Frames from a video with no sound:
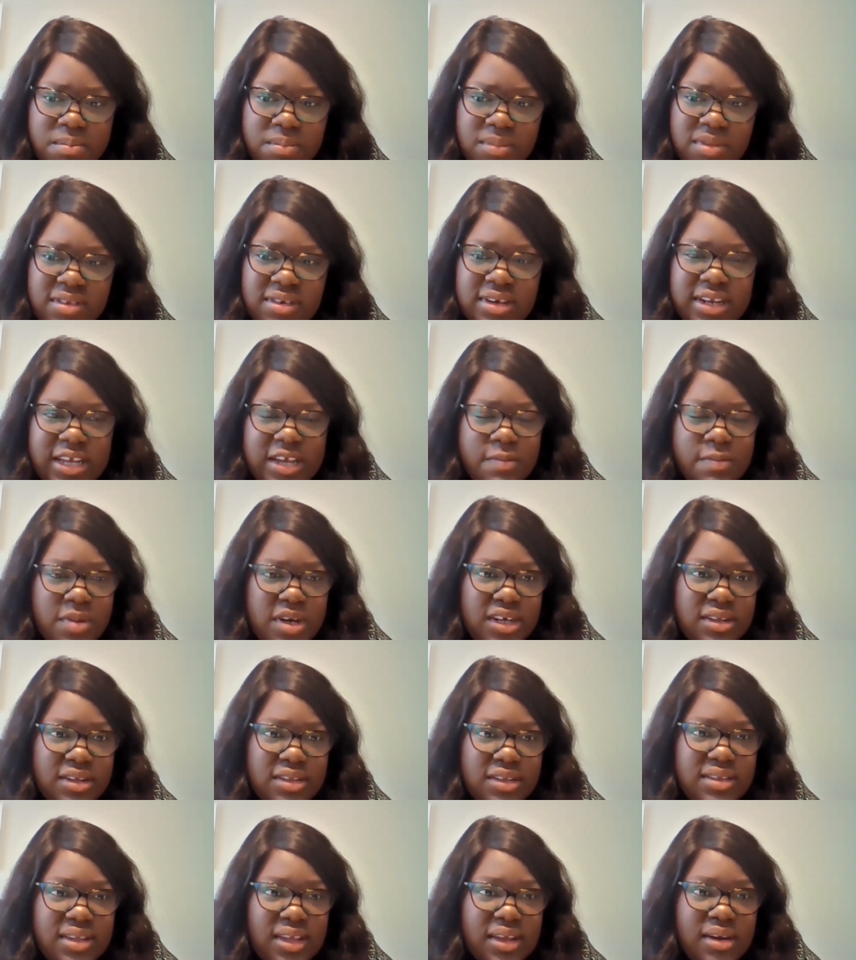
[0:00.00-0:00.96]

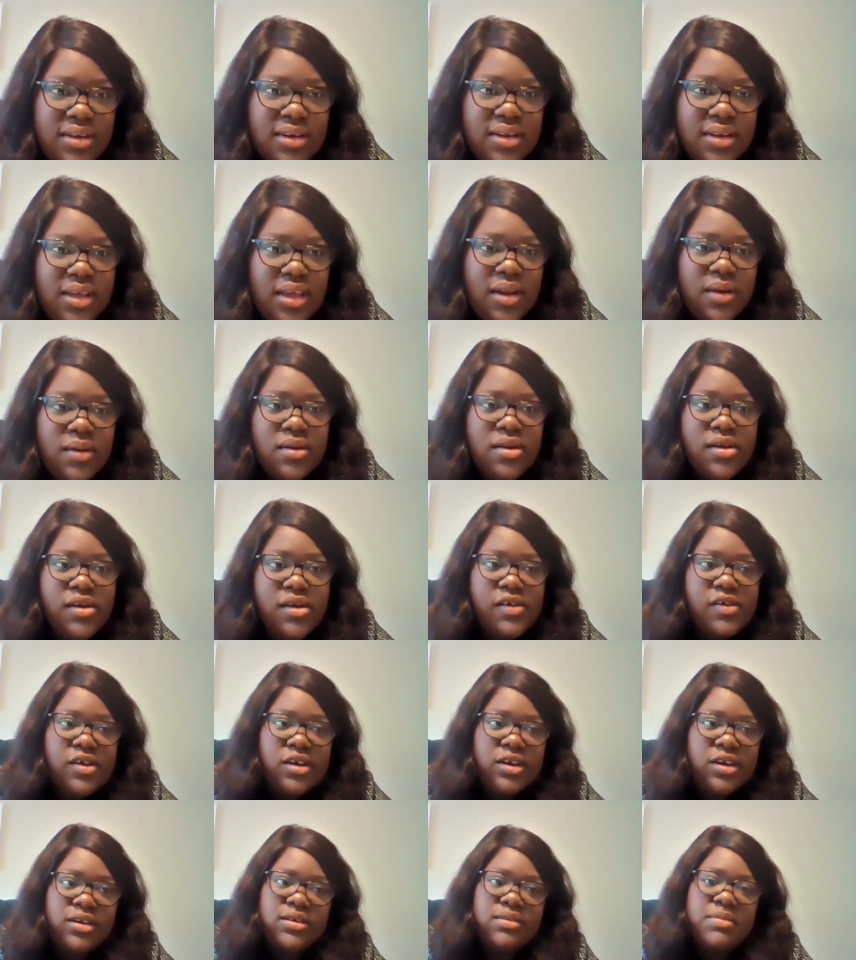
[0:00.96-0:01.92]
stigmas, and
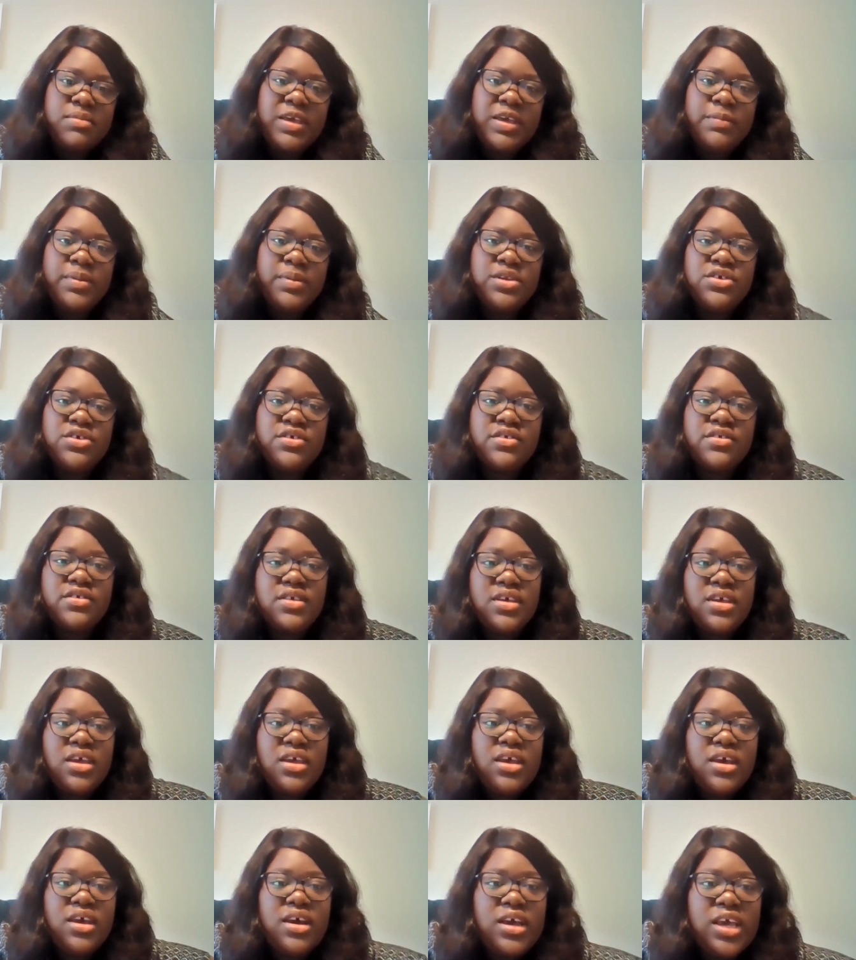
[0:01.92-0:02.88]
maybe just
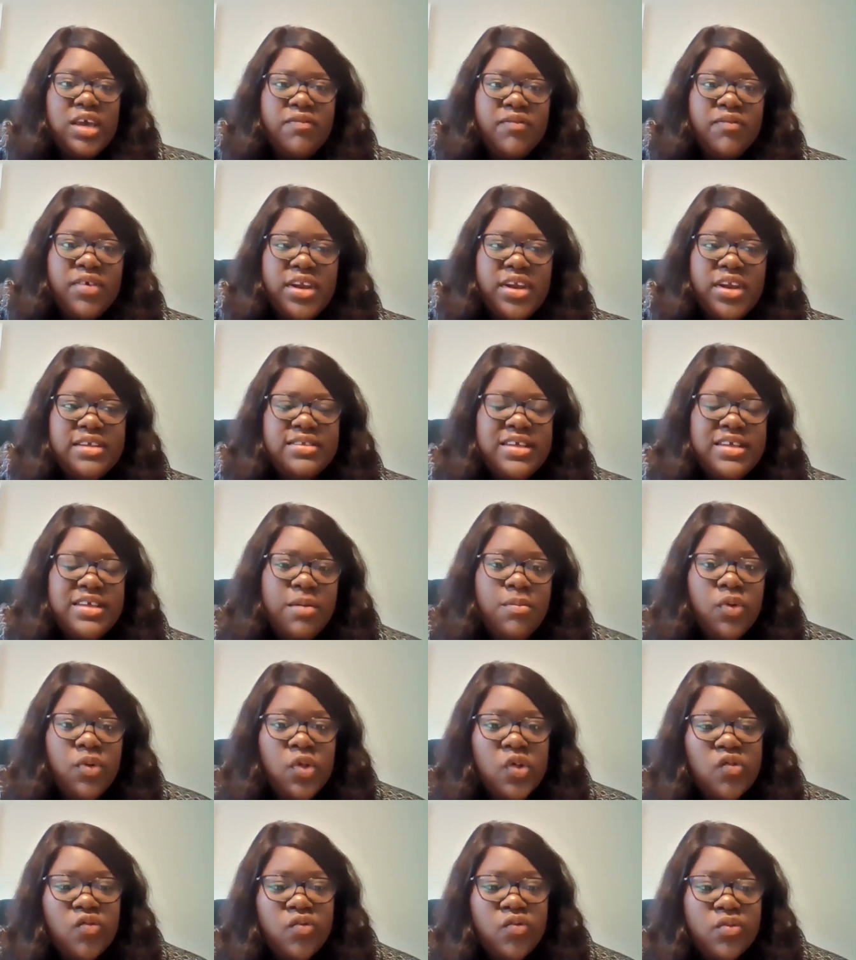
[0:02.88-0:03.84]
give an
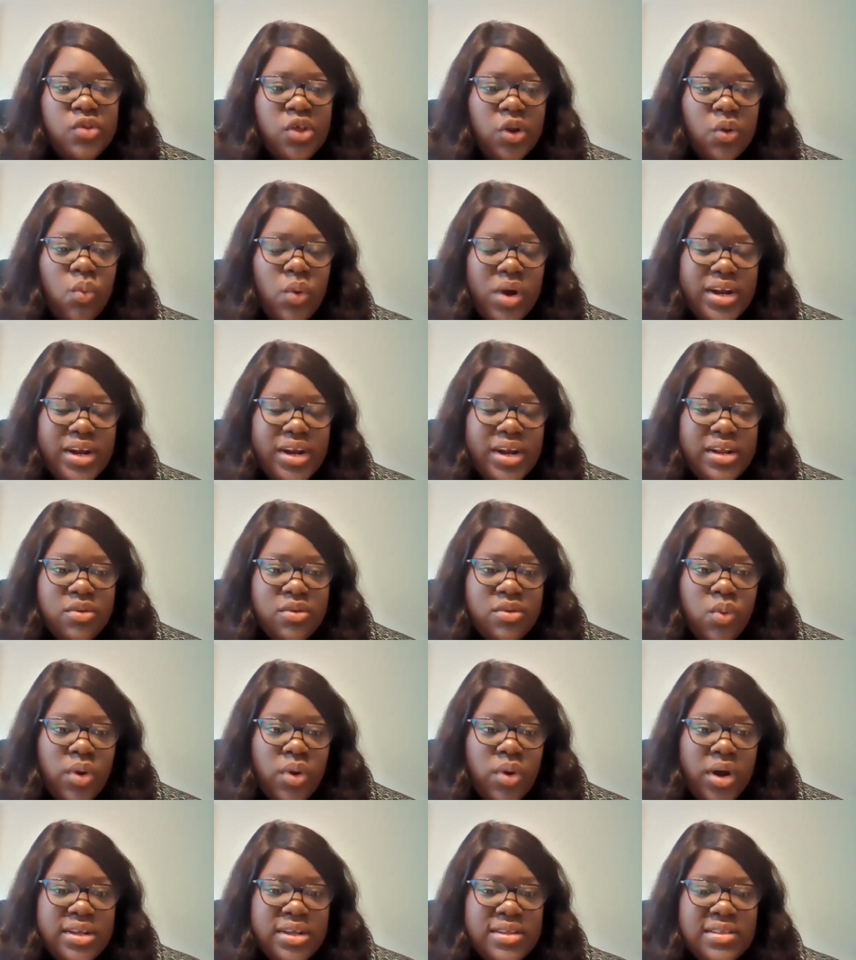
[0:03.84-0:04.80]
example of, you know,
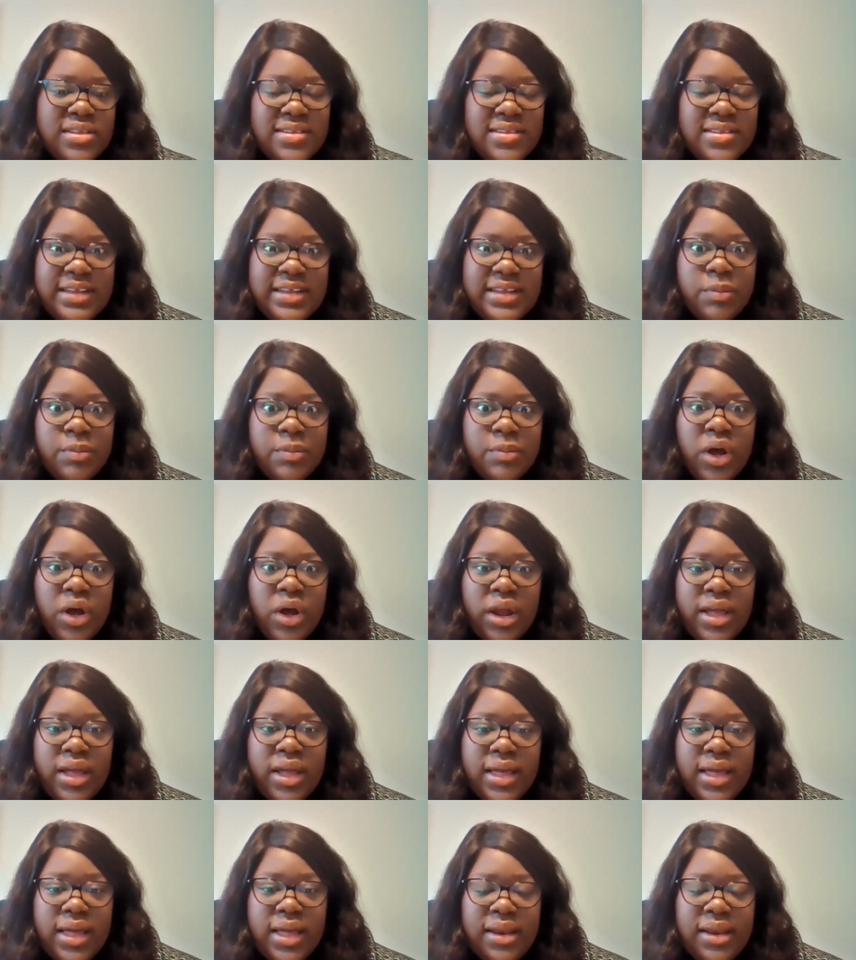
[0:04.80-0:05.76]
what is a
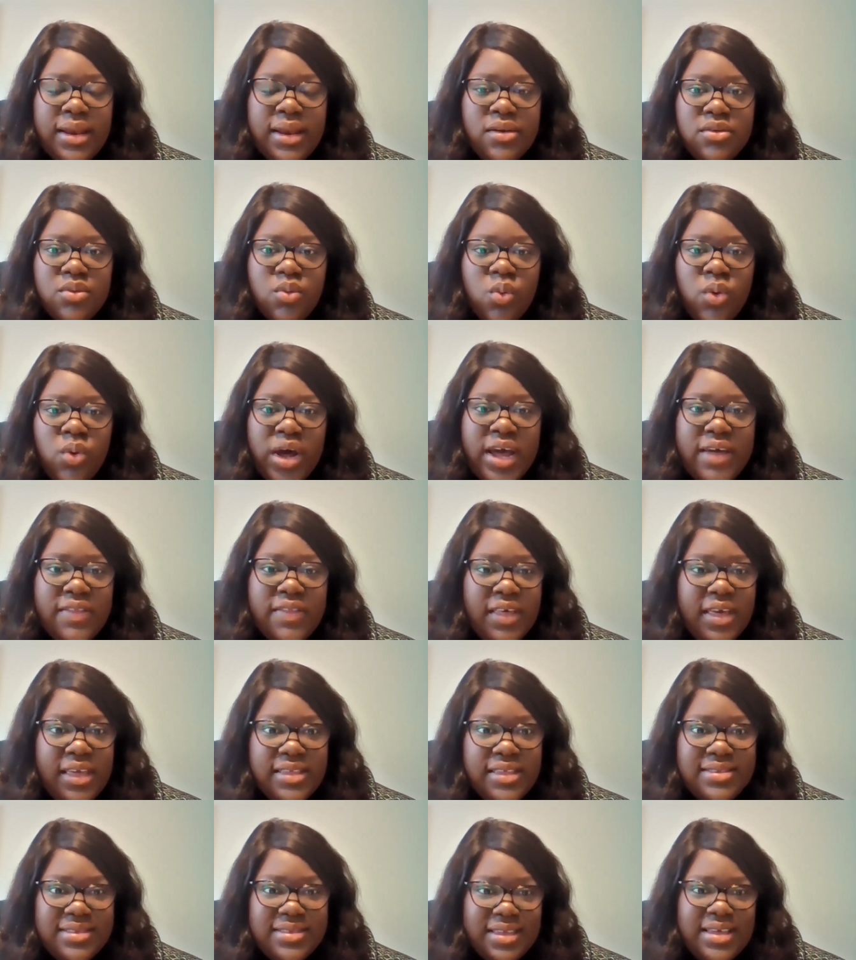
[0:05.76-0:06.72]
stigma and why
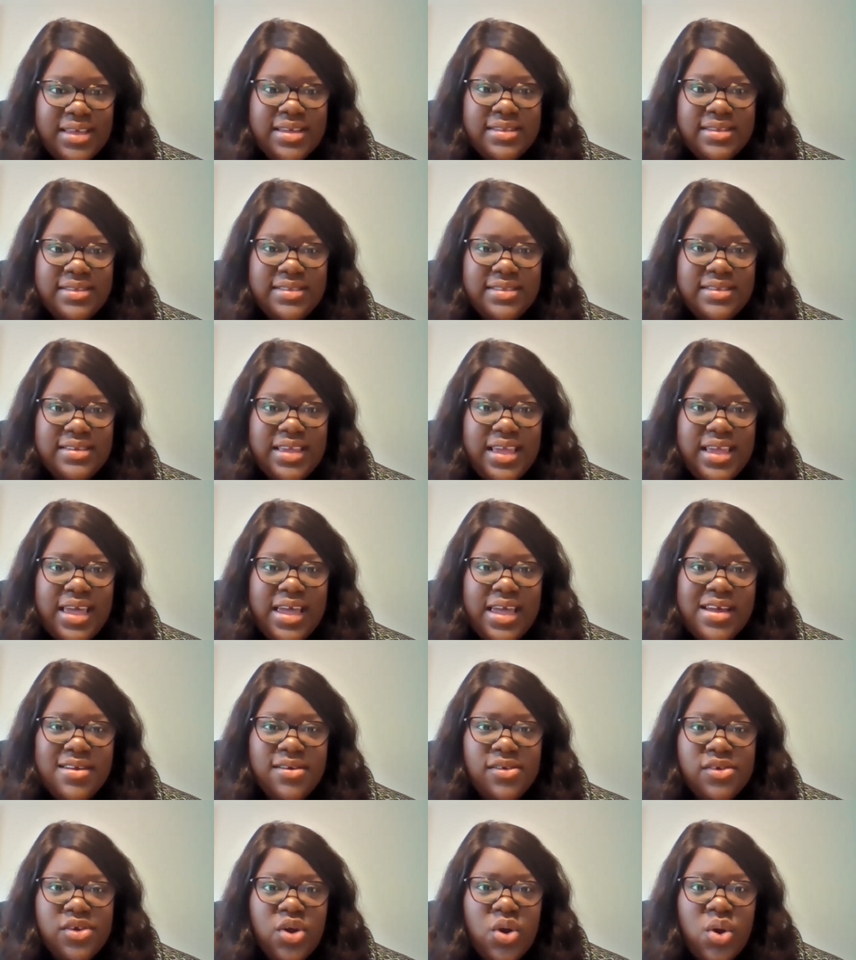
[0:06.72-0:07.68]
they exist,
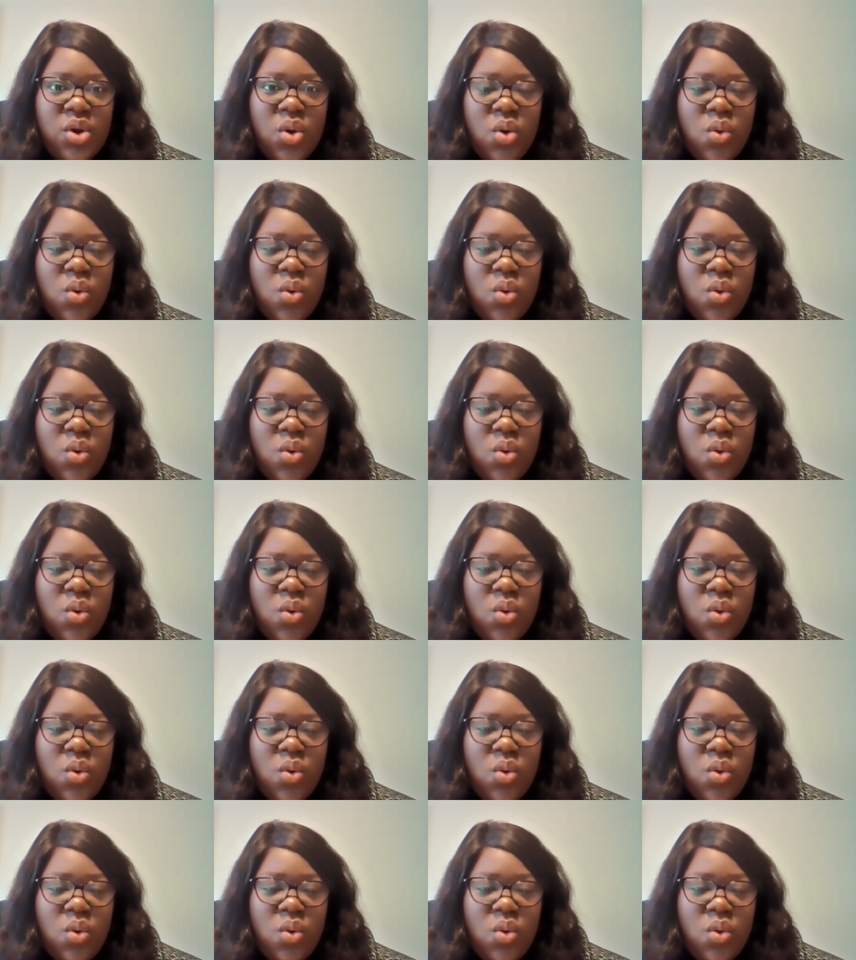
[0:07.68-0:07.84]
and